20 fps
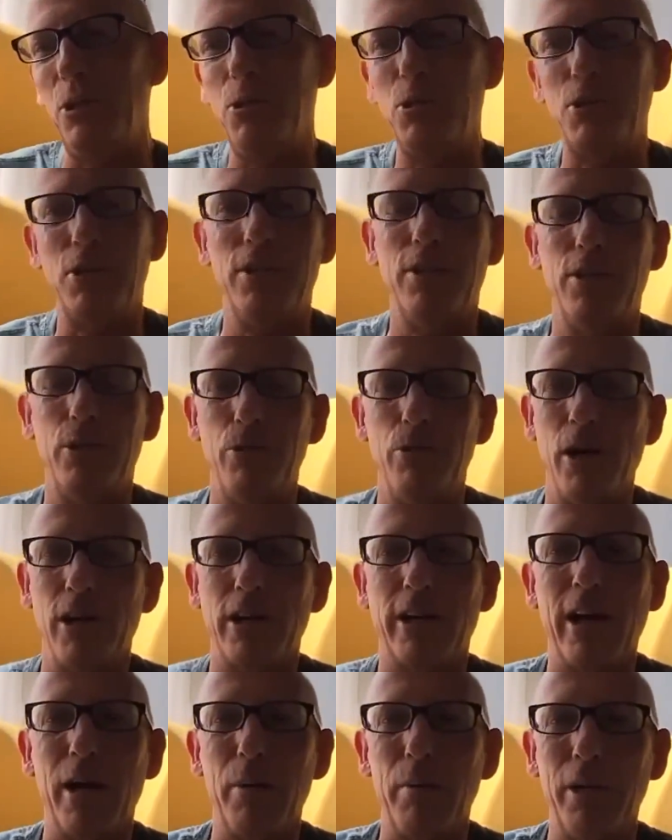usually the
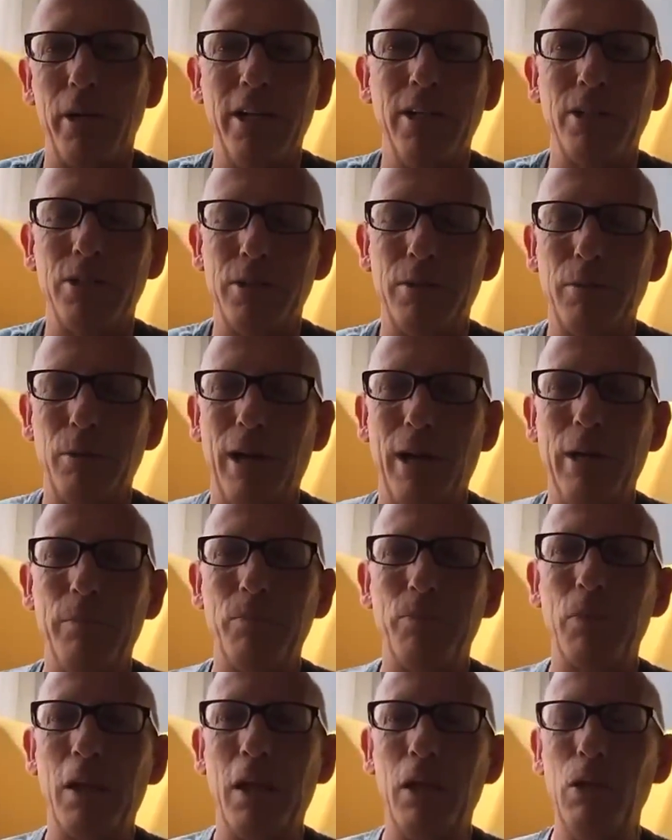drug companies, right?
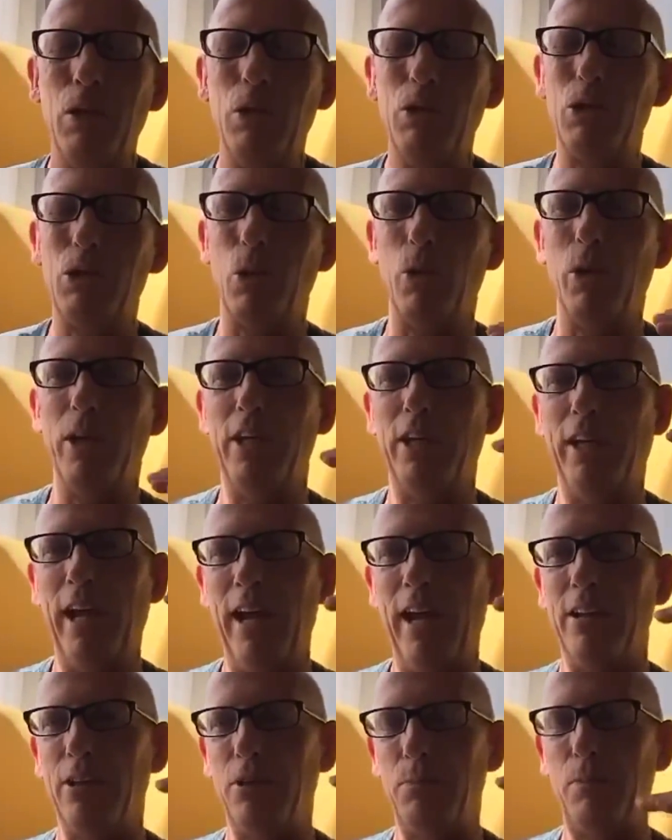So when you
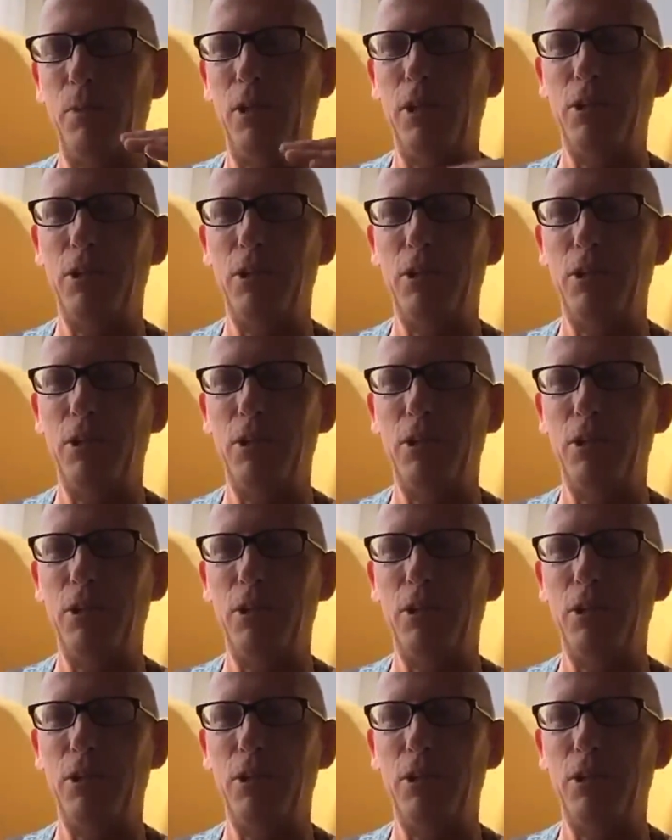get